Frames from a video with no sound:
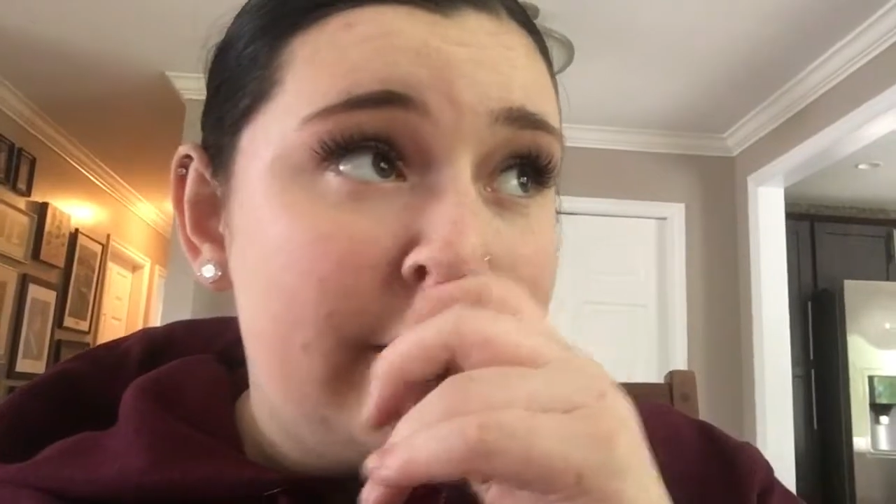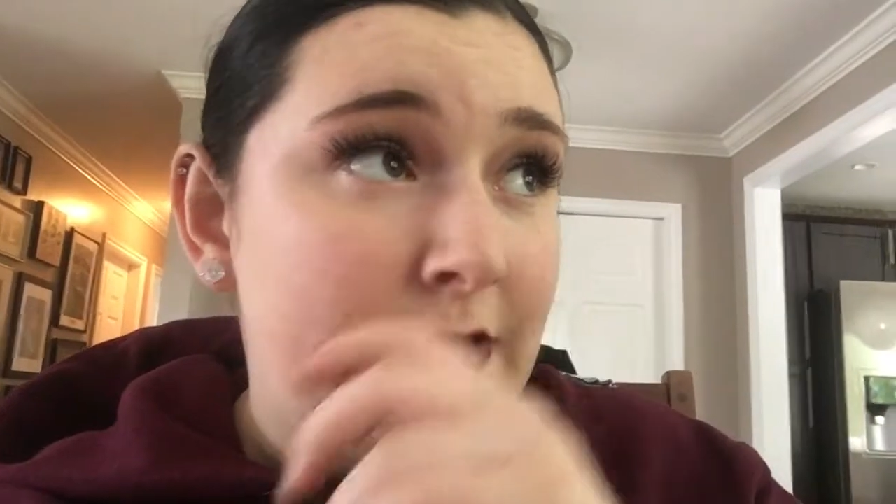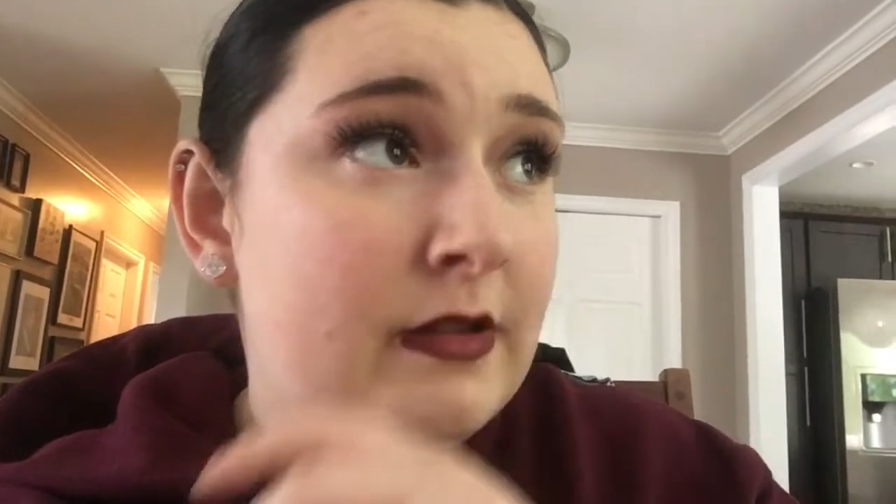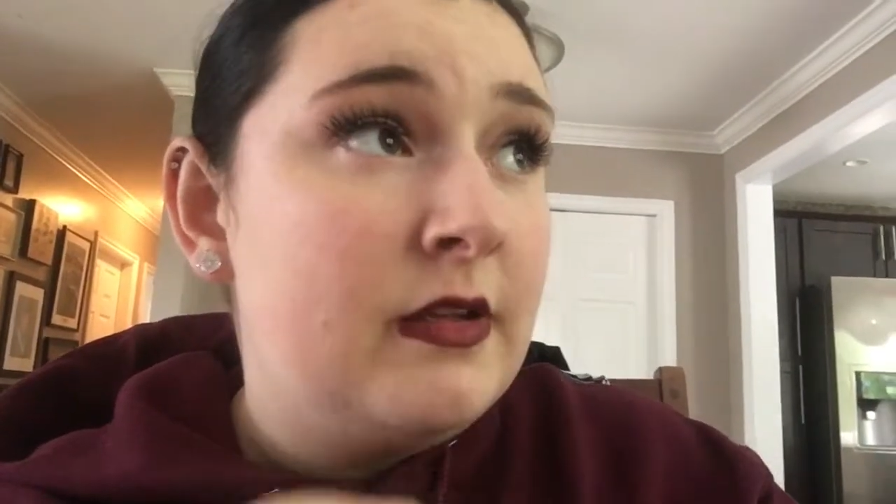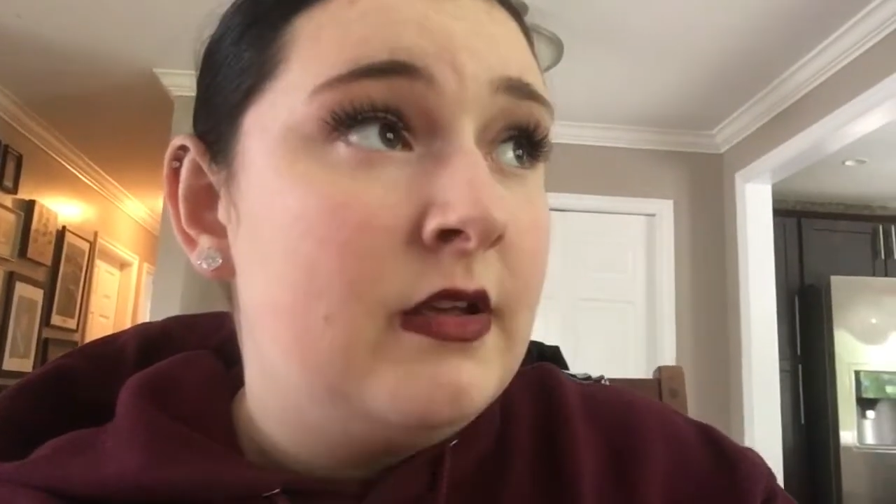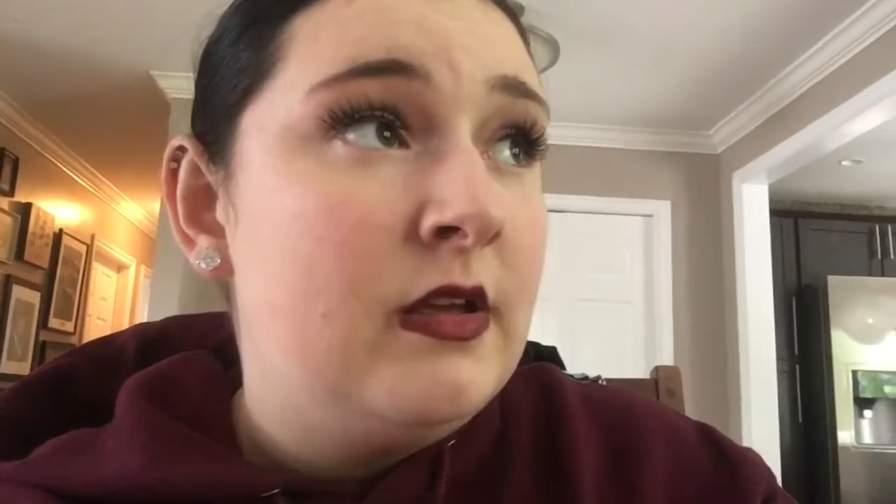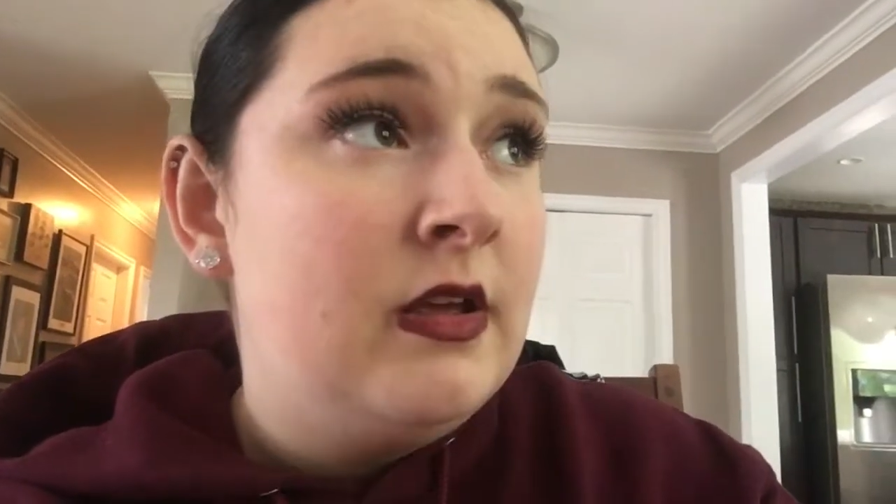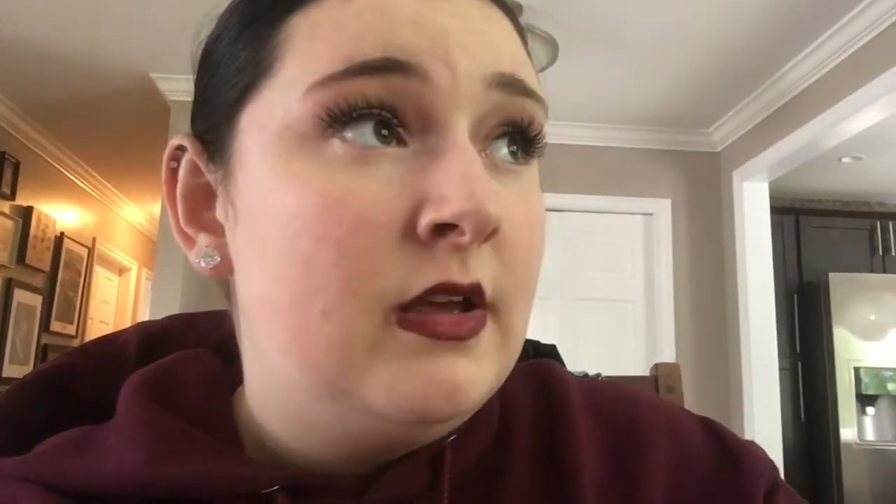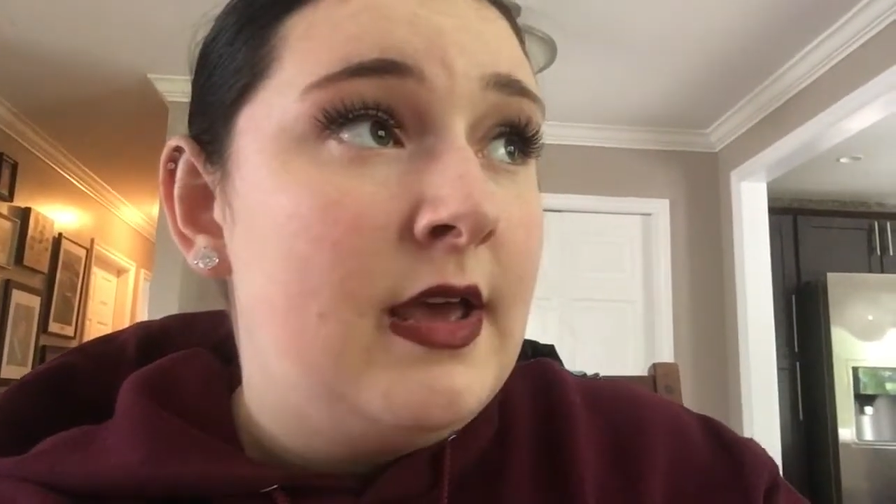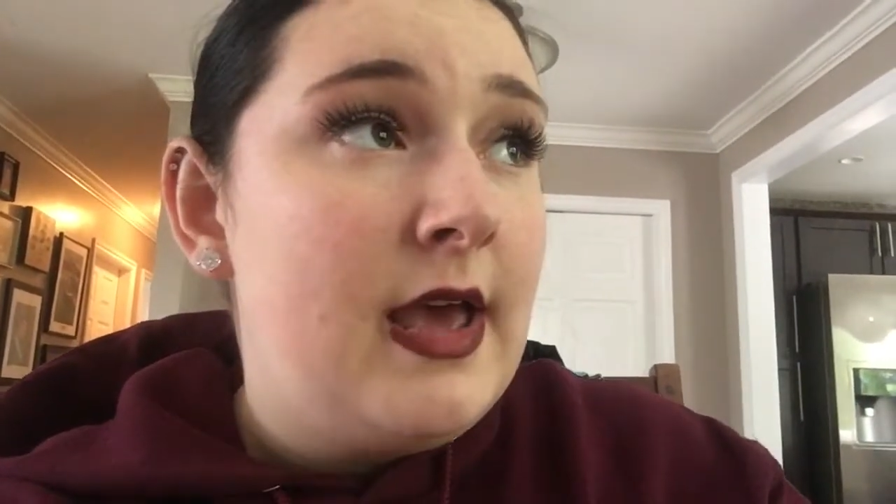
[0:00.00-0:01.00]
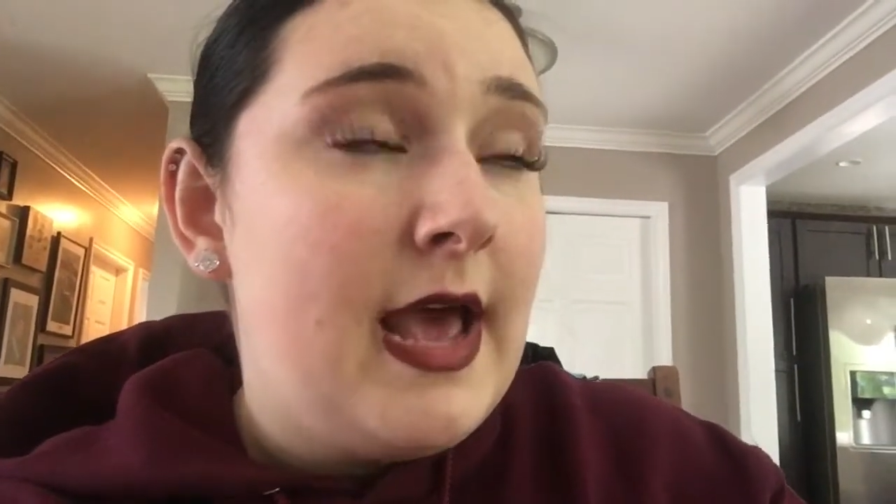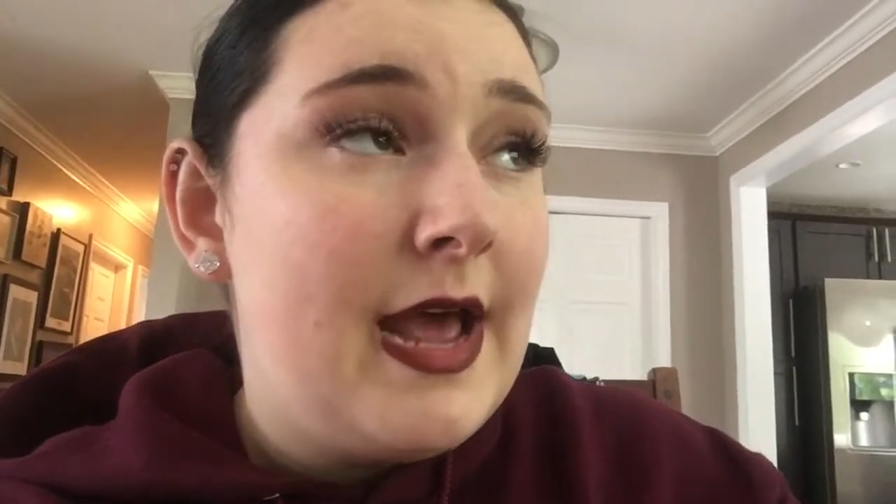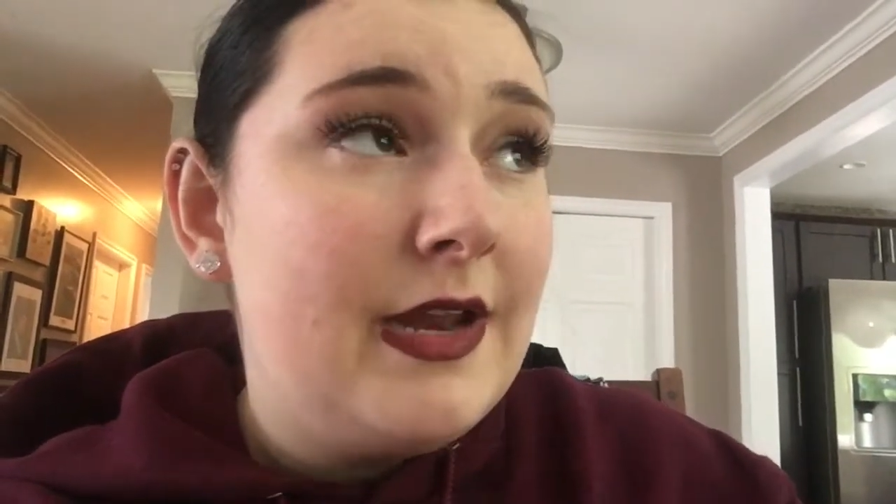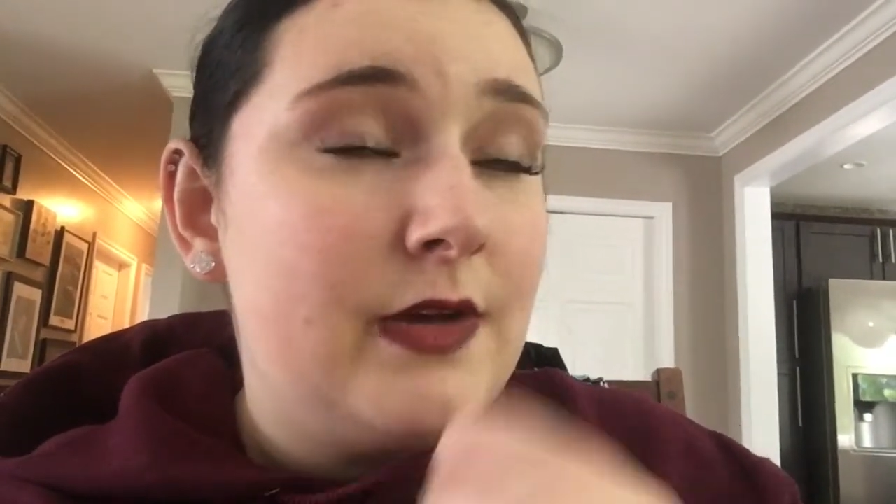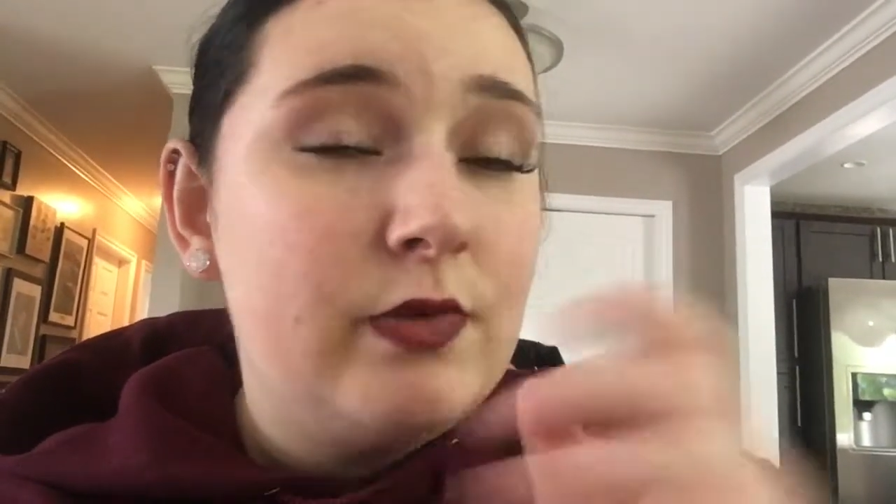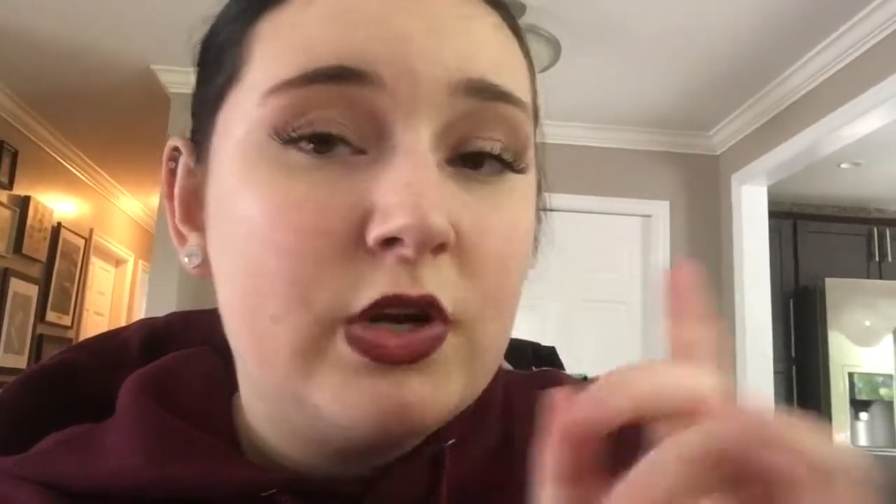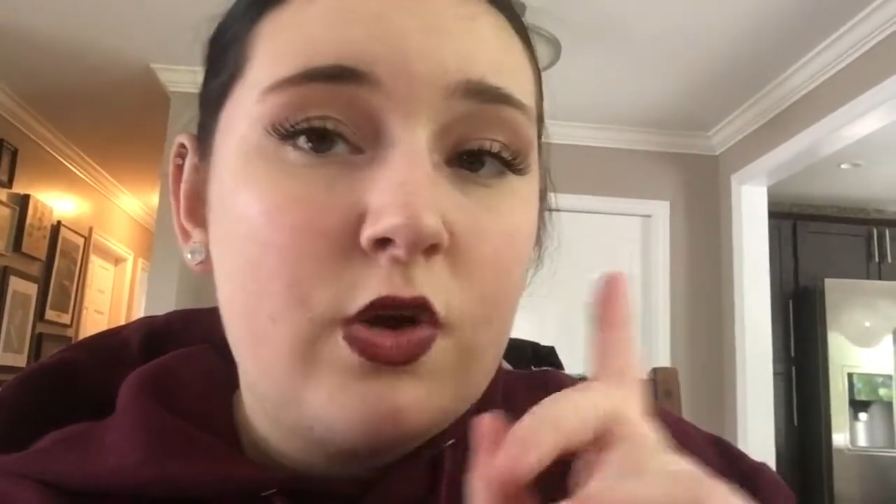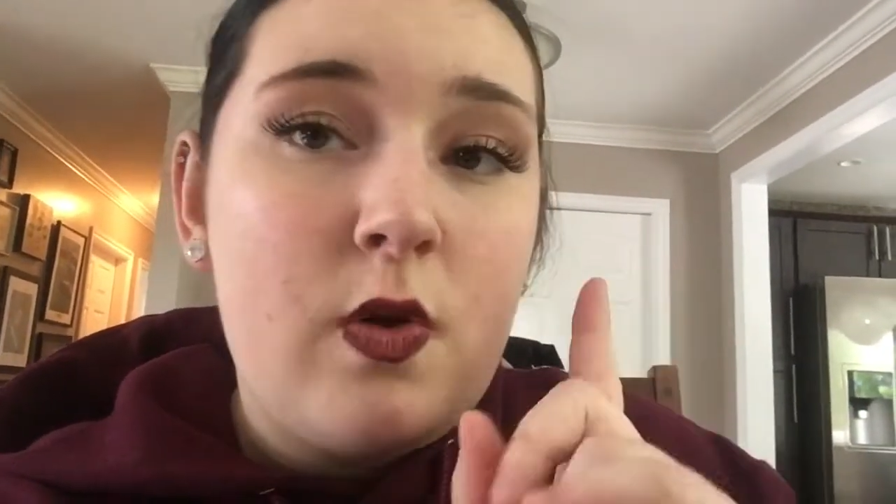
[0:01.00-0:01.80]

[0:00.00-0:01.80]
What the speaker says: Hannah and we're going to go